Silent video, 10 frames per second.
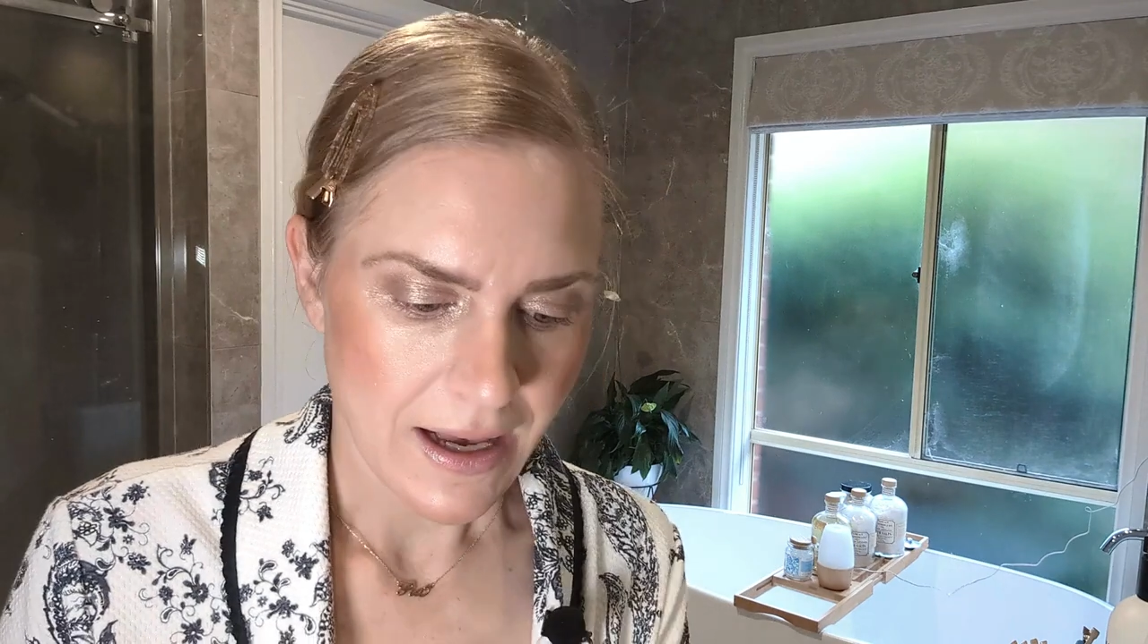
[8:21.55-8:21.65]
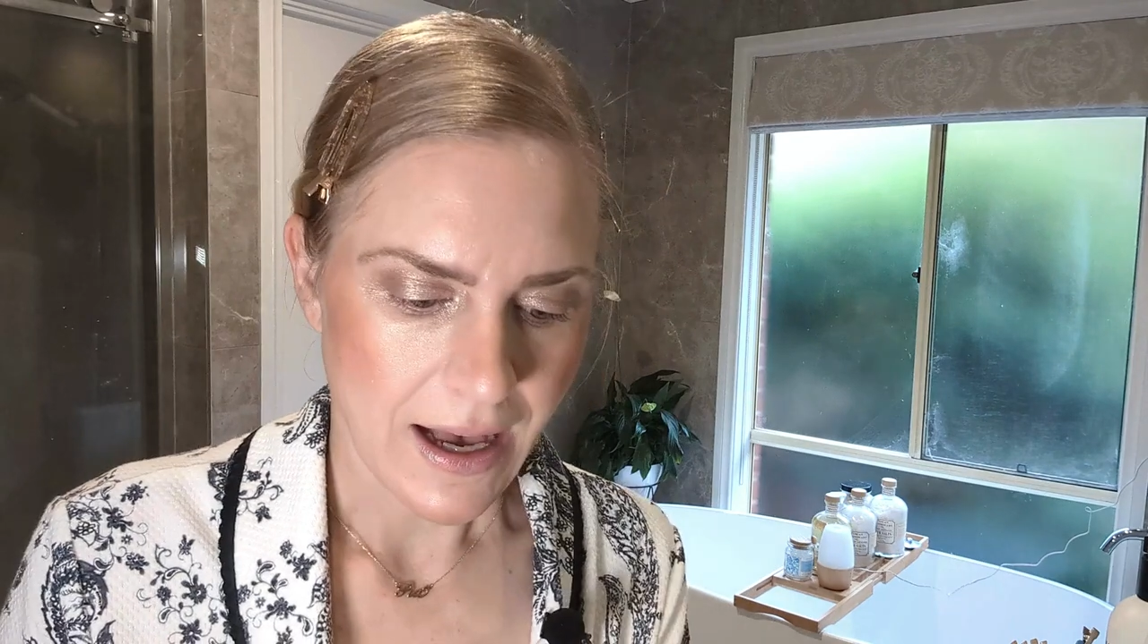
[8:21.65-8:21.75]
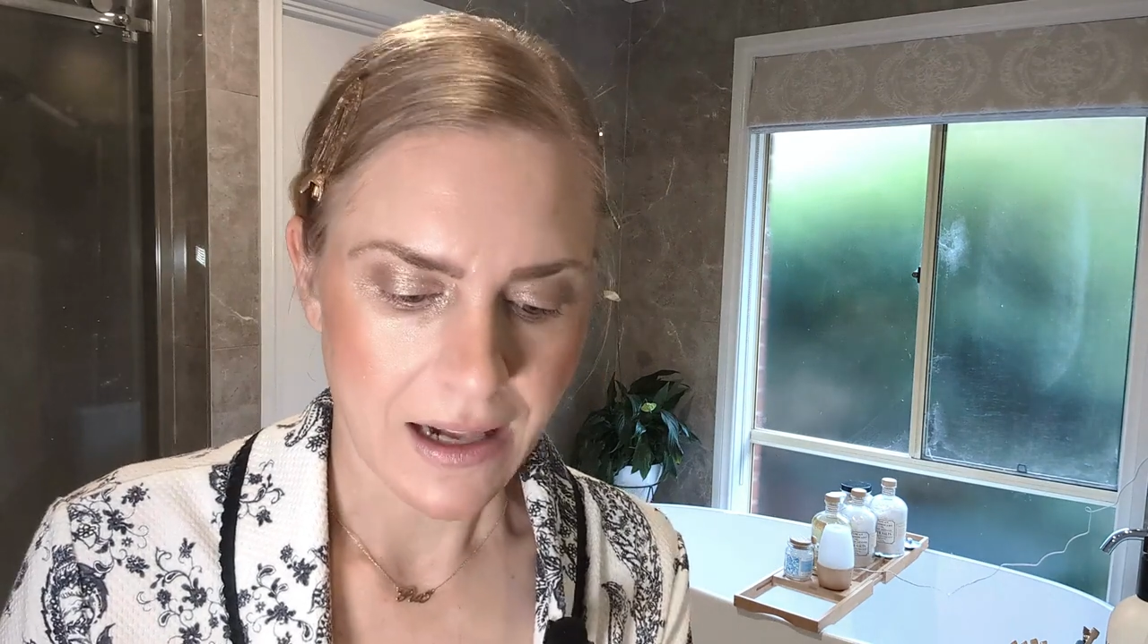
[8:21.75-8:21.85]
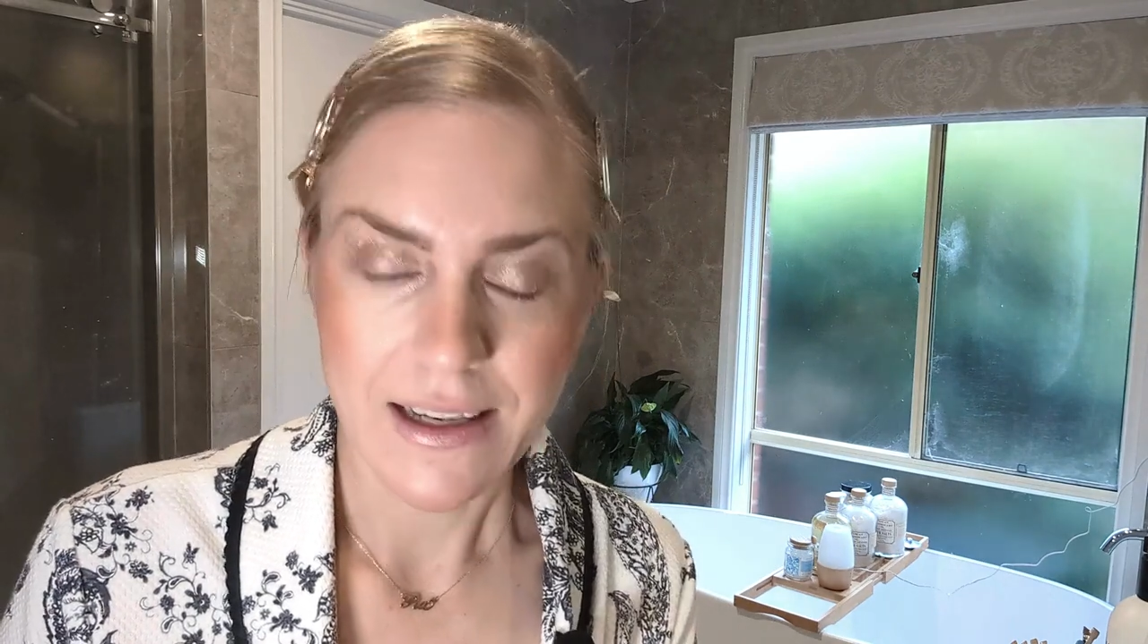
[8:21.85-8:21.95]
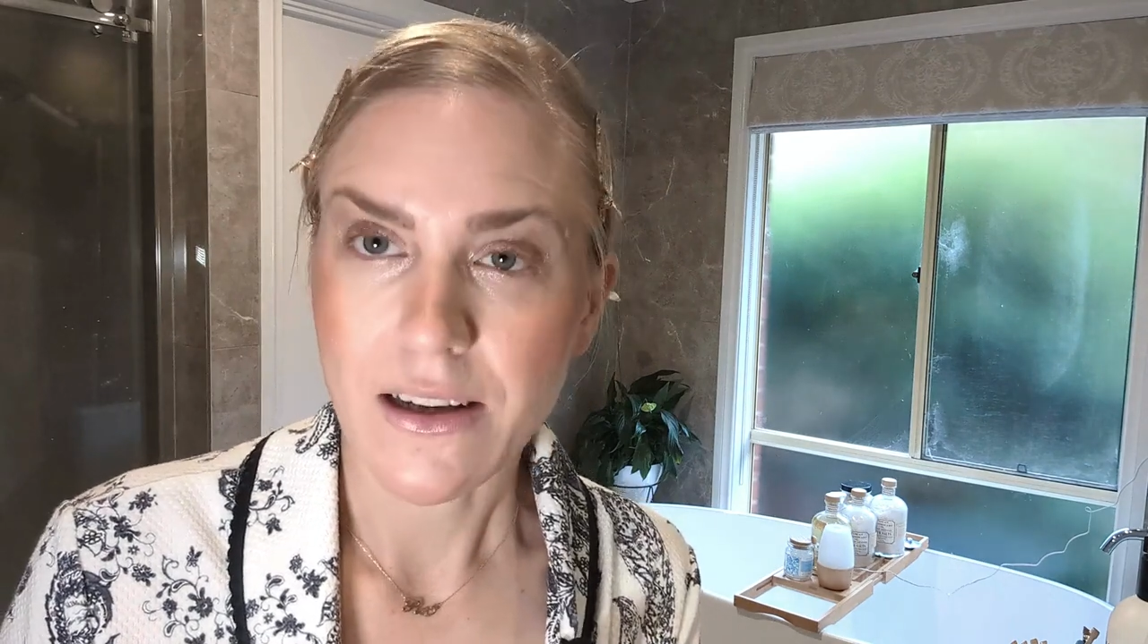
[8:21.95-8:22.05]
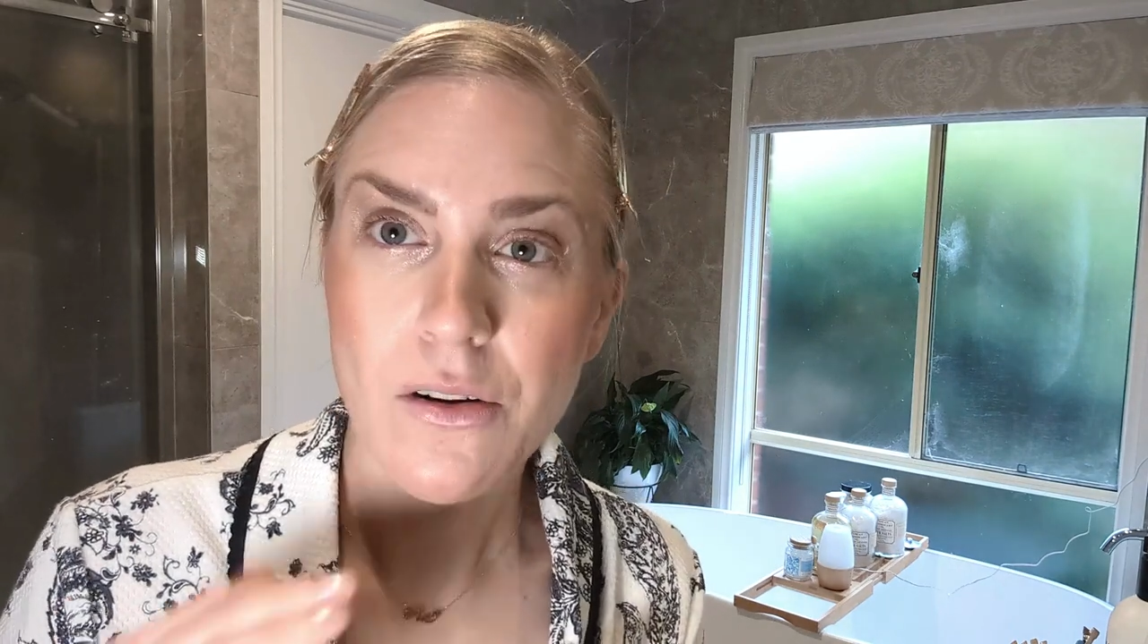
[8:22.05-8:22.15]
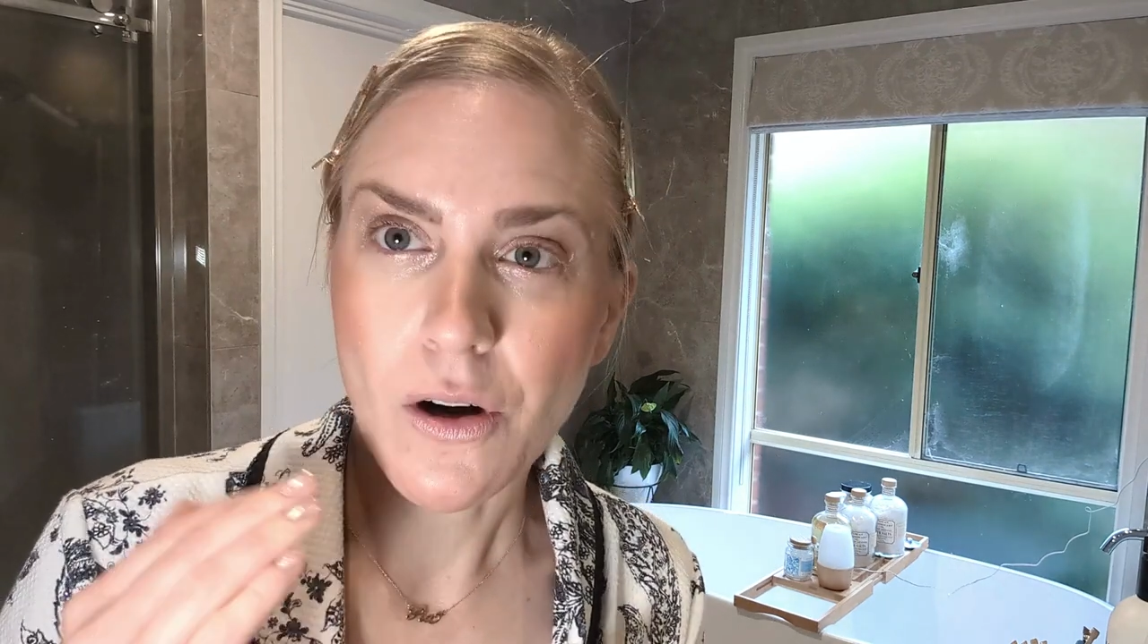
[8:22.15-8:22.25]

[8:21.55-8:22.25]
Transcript: like a